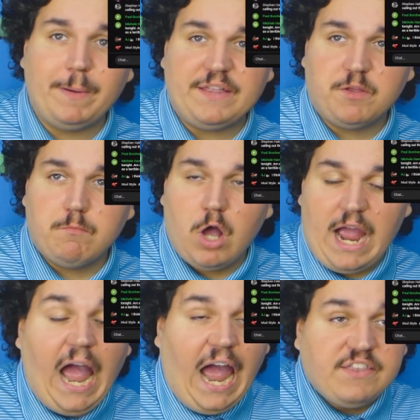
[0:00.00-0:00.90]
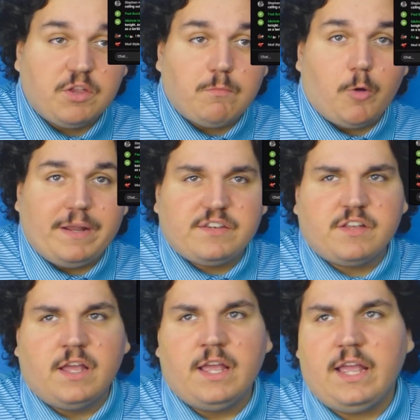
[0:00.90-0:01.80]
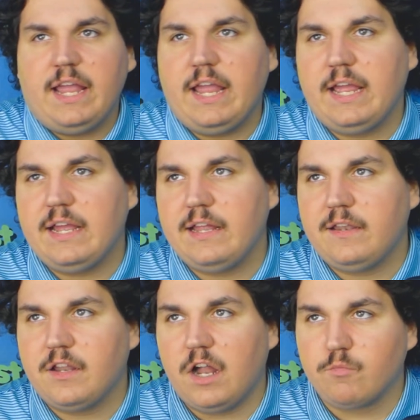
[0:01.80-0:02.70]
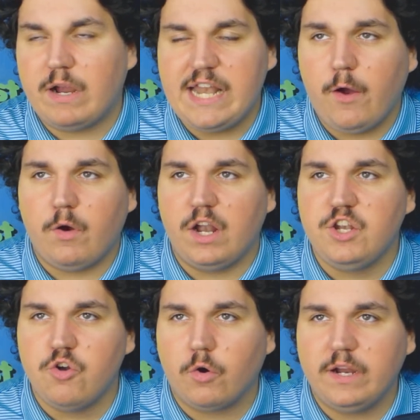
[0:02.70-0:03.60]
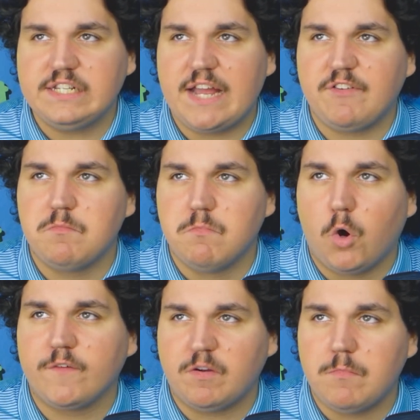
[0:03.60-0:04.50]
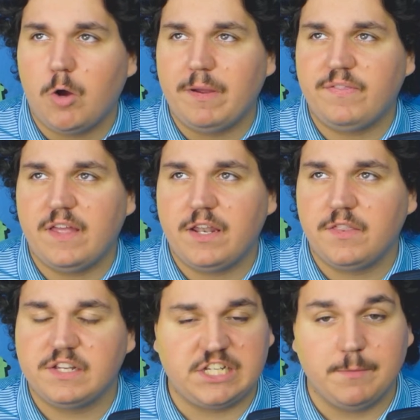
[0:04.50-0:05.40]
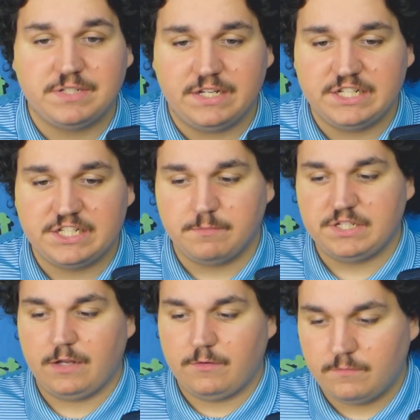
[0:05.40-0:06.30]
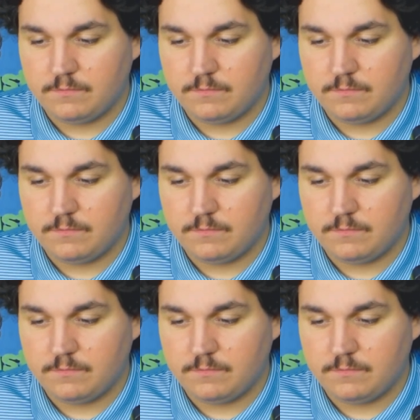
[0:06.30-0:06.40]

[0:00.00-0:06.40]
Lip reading: at the moment. And right now, Honora is having more of a moment than the substance. So